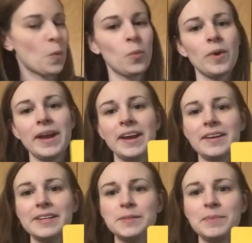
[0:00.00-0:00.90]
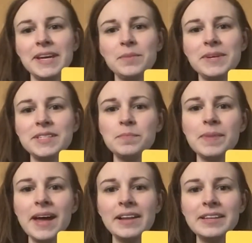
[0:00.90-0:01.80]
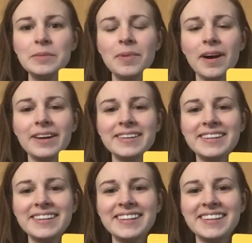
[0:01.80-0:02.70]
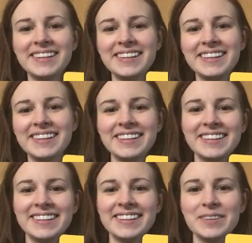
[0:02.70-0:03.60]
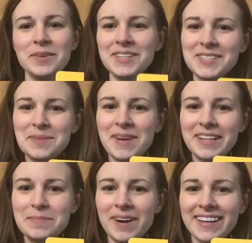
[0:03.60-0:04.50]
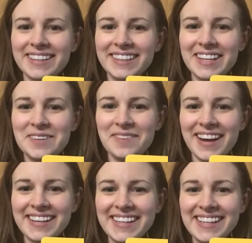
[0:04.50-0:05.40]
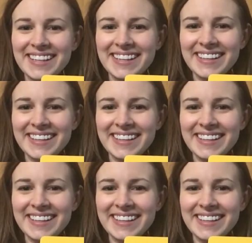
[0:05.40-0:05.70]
Where is baby's belly button? Where's your belly button? Can you find it?